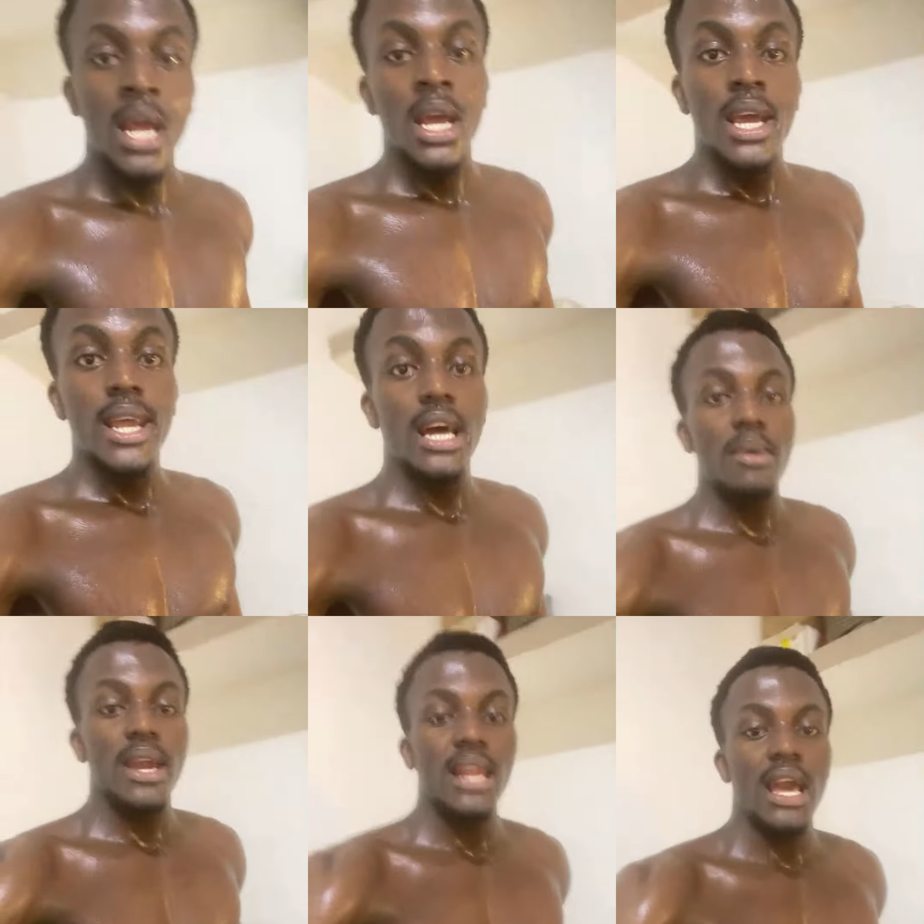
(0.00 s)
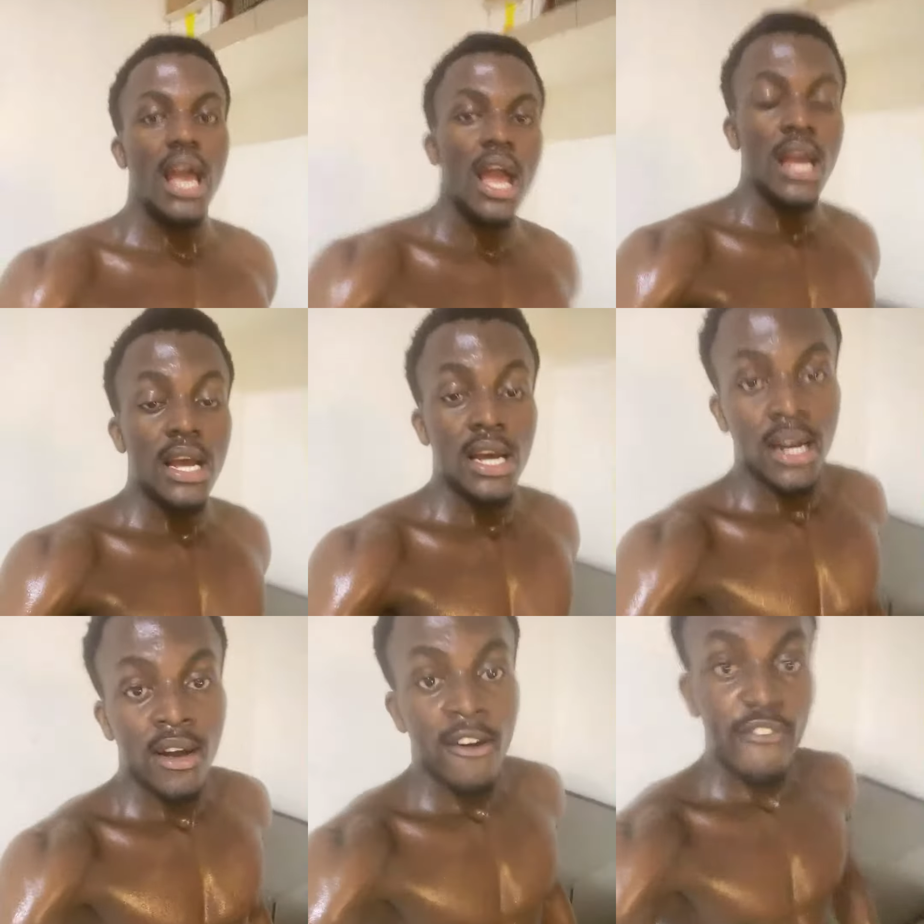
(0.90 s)
You know what I mean?
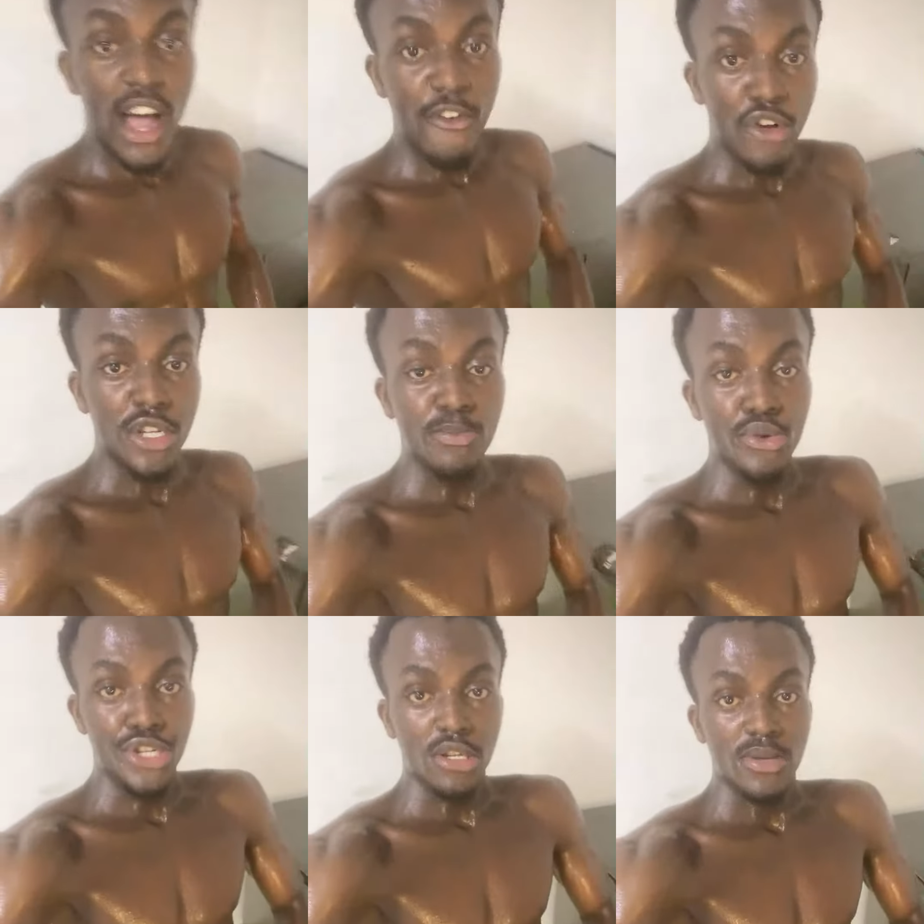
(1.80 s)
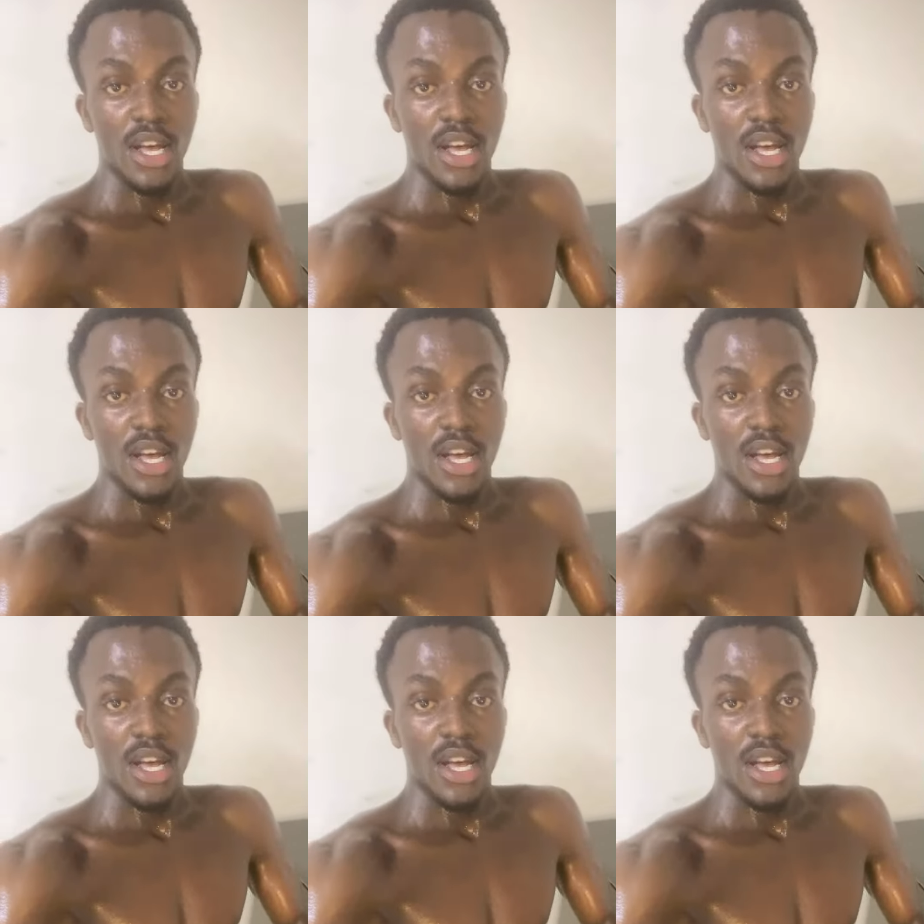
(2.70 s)
500 push-ups.